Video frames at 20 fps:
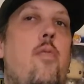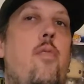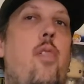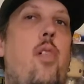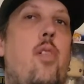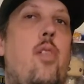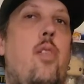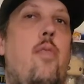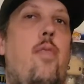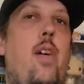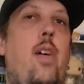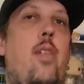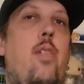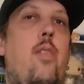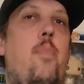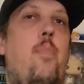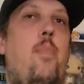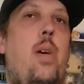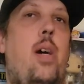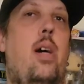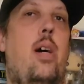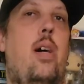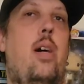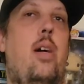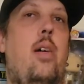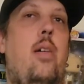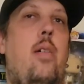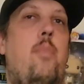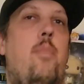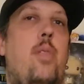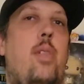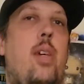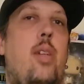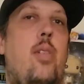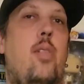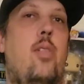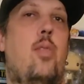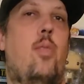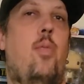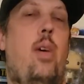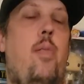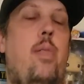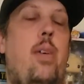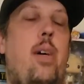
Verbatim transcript: Vaulted Vinyl uh, protectors away